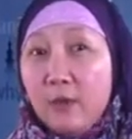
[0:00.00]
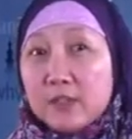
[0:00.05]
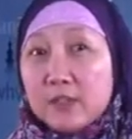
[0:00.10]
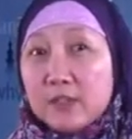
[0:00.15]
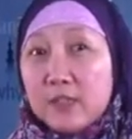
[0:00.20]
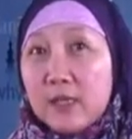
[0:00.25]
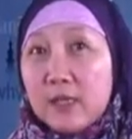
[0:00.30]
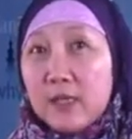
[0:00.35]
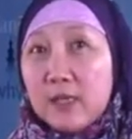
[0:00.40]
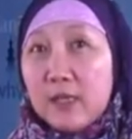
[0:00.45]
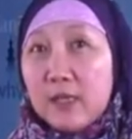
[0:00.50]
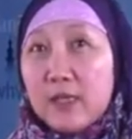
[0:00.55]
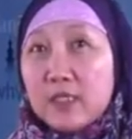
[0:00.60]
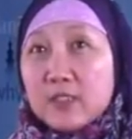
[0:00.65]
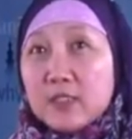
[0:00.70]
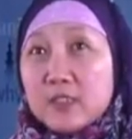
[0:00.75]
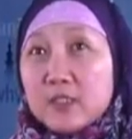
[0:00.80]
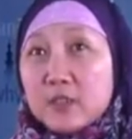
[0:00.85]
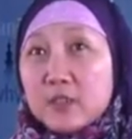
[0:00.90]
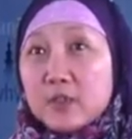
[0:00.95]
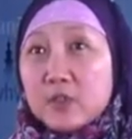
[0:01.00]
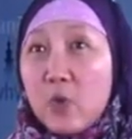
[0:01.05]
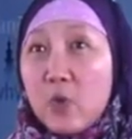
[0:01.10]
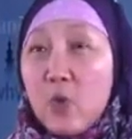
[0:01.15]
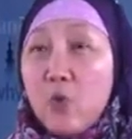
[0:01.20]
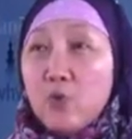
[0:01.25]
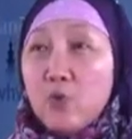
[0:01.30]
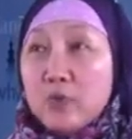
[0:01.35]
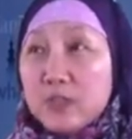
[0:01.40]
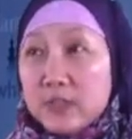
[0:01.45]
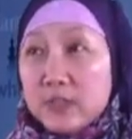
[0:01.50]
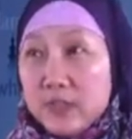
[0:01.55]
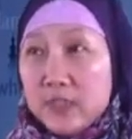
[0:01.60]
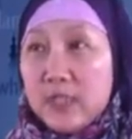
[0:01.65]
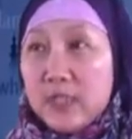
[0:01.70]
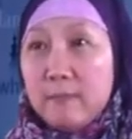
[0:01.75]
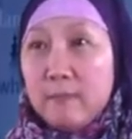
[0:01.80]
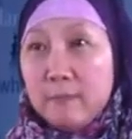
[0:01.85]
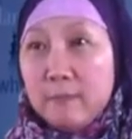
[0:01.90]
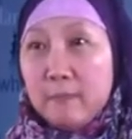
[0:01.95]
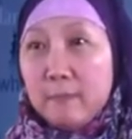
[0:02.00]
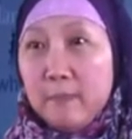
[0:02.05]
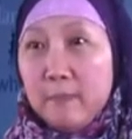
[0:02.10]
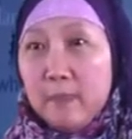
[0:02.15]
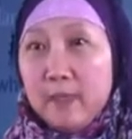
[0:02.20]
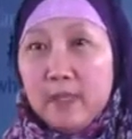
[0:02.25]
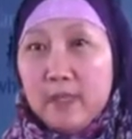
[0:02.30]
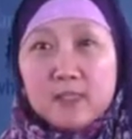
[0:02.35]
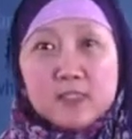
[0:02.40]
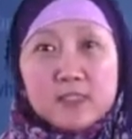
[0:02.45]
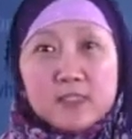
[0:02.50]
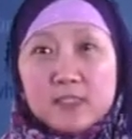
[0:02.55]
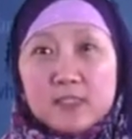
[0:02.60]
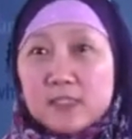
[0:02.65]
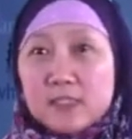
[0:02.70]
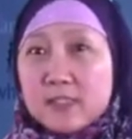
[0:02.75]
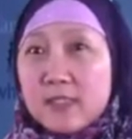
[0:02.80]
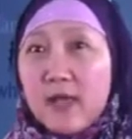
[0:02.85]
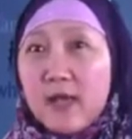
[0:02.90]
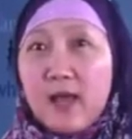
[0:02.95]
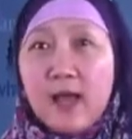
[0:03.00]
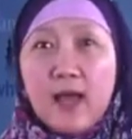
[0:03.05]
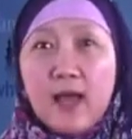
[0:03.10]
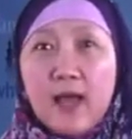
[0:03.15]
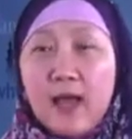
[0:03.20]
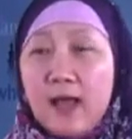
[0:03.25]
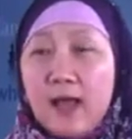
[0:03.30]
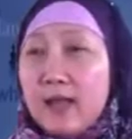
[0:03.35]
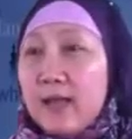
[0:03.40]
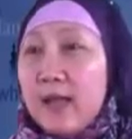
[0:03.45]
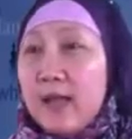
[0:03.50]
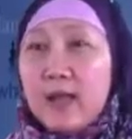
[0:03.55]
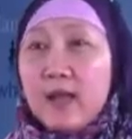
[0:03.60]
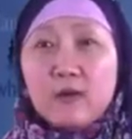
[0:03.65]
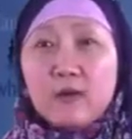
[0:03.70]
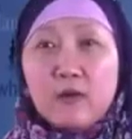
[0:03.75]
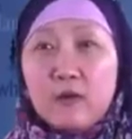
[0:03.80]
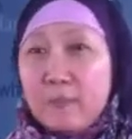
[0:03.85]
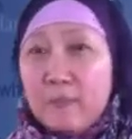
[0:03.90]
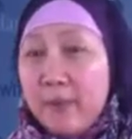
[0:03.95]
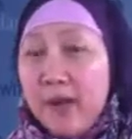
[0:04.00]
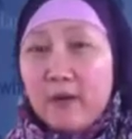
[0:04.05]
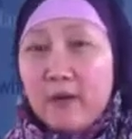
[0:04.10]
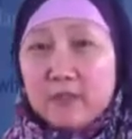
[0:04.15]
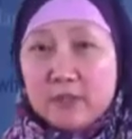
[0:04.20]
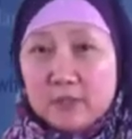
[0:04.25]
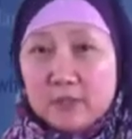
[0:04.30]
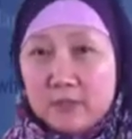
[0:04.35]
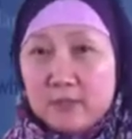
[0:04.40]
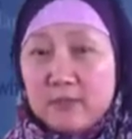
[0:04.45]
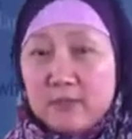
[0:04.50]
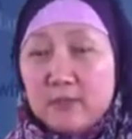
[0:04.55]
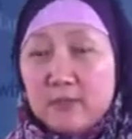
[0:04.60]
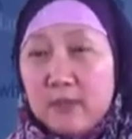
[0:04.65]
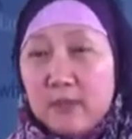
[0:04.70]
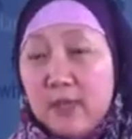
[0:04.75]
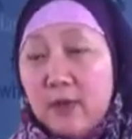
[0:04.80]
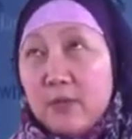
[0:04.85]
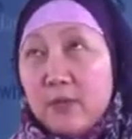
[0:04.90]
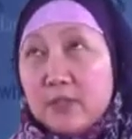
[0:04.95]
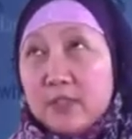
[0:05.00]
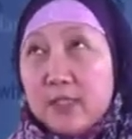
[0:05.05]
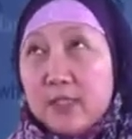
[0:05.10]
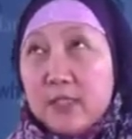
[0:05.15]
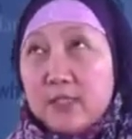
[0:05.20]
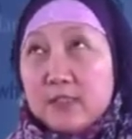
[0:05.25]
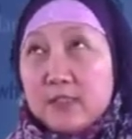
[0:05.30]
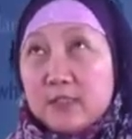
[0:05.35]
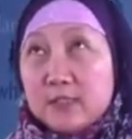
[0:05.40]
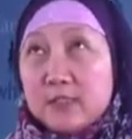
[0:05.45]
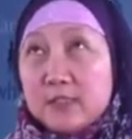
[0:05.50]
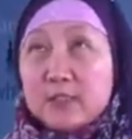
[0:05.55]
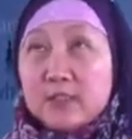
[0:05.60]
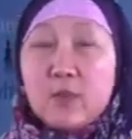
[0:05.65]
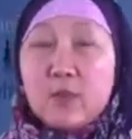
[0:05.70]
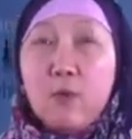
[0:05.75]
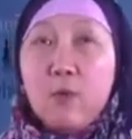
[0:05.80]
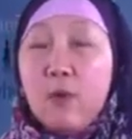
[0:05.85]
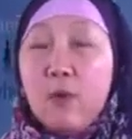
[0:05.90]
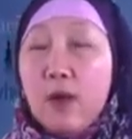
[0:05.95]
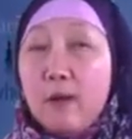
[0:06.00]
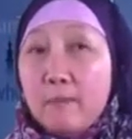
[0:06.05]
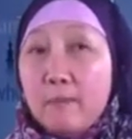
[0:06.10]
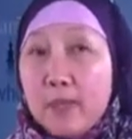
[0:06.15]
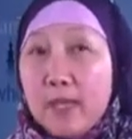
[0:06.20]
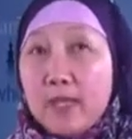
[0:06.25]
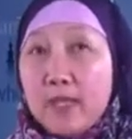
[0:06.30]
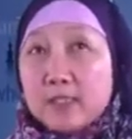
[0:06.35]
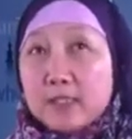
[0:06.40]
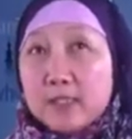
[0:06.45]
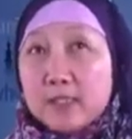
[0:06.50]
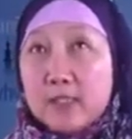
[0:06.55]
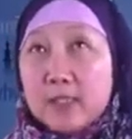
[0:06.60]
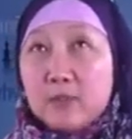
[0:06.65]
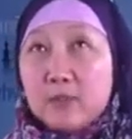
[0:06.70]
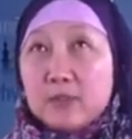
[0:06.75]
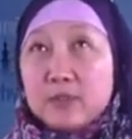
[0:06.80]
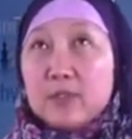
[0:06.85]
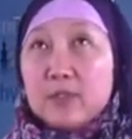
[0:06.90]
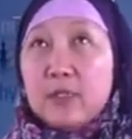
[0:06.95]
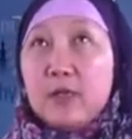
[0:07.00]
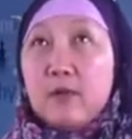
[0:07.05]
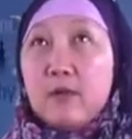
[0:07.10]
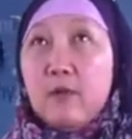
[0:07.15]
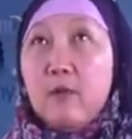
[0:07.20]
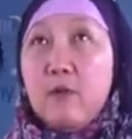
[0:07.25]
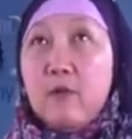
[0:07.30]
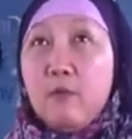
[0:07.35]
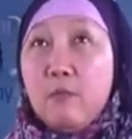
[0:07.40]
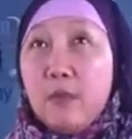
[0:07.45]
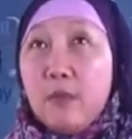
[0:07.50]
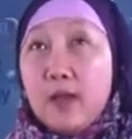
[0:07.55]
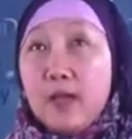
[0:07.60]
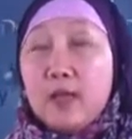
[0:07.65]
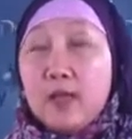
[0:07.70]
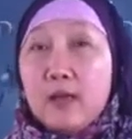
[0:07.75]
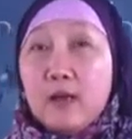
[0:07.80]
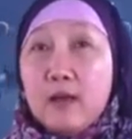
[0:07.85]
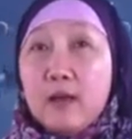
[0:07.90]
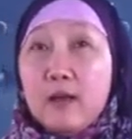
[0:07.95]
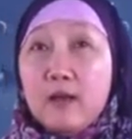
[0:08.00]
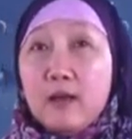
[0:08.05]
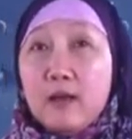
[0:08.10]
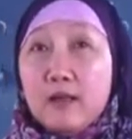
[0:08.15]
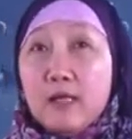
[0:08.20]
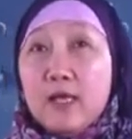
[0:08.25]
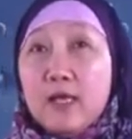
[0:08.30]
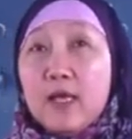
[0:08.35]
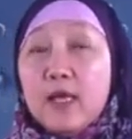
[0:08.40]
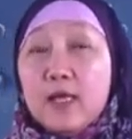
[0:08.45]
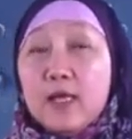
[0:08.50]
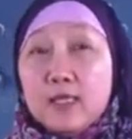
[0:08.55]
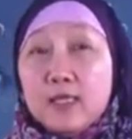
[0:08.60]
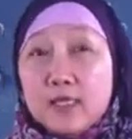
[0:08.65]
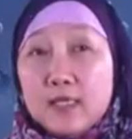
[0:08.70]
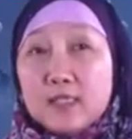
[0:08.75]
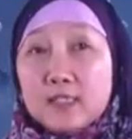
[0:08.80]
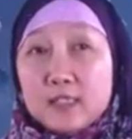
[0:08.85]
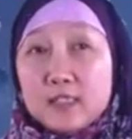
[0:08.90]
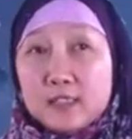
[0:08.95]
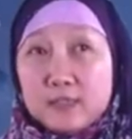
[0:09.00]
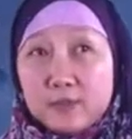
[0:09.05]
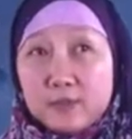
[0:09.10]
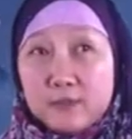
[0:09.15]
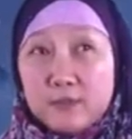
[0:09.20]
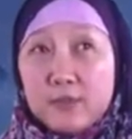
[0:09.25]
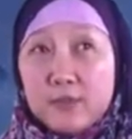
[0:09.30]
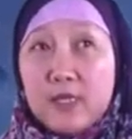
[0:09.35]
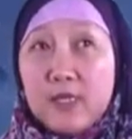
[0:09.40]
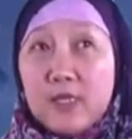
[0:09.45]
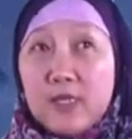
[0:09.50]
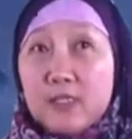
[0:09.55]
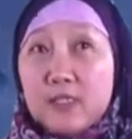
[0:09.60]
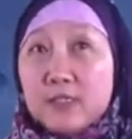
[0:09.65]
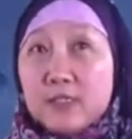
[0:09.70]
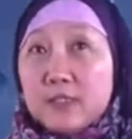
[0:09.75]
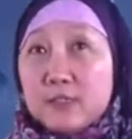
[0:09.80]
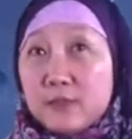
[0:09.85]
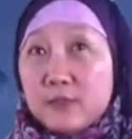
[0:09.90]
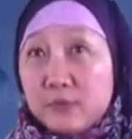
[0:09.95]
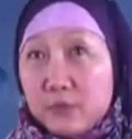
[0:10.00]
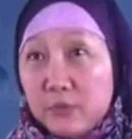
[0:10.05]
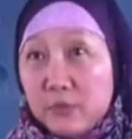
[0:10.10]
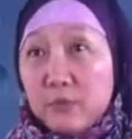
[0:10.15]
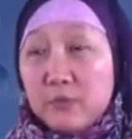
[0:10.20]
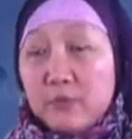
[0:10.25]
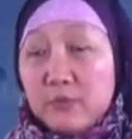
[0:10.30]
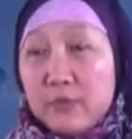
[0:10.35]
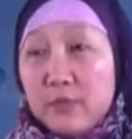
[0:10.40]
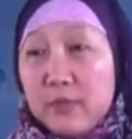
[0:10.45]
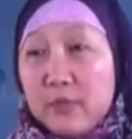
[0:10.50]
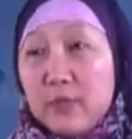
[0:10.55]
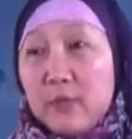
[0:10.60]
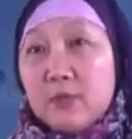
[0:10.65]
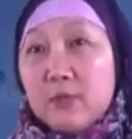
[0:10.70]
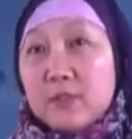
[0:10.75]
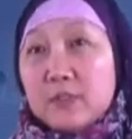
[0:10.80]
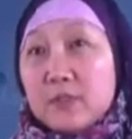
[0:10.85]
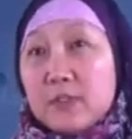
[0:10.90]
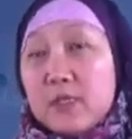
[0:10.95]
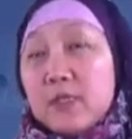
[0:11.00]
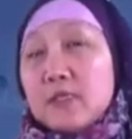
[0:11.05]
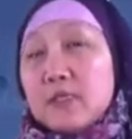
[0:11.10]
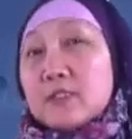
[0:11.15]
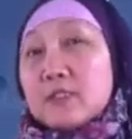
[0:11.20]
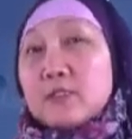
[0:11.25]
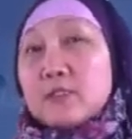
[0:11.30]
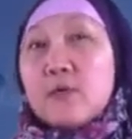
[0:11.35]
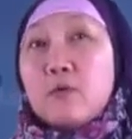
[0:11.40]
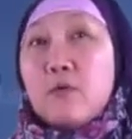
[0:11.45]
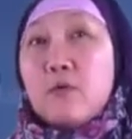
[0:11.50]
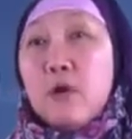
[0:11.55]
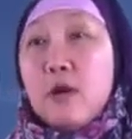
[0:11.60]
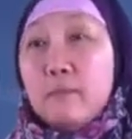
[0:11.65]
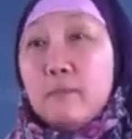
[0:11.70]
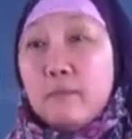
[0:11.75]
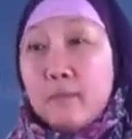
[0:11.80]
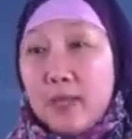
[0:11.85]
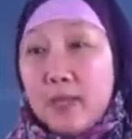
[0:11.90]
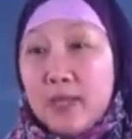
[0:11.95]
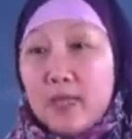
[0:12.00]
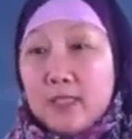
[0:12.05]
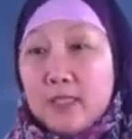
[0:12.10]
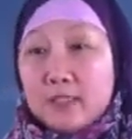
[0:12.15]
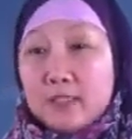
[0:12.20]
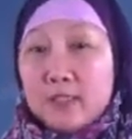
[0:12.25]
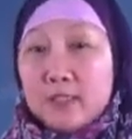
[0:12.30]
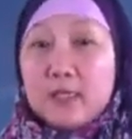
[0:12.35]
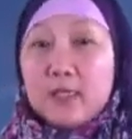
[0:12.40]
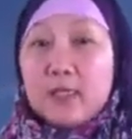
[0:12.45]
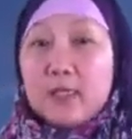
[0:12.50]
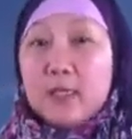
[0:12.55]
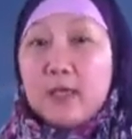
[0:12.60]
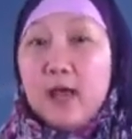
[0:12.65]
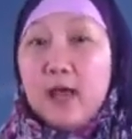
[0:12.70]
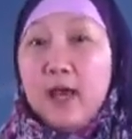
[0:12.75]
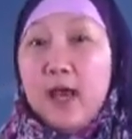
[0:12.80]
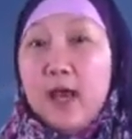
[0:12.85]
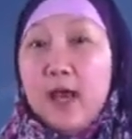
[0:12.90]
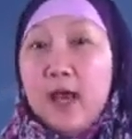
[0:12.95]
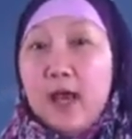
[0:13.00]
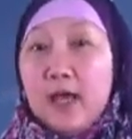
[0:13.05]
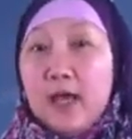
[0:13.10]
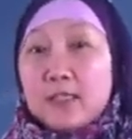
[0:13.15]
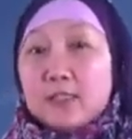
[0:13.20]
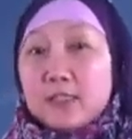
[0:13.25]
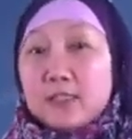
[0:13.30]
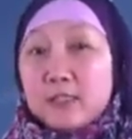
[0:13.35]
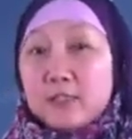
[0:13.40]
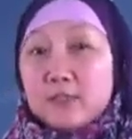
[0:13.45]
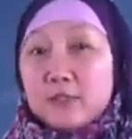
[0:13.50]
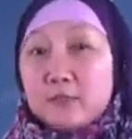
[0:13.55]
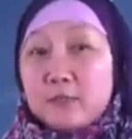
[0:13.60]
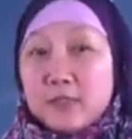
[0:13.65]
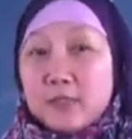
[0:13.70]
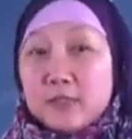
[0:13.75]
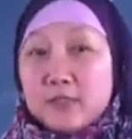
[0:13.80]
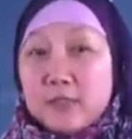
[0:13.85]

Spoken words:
I was like, it's so deep. It's just non-comparison. I was like just so amazed, and I was like, oh my God, this is really the truth. And I was like so amazed, and I said to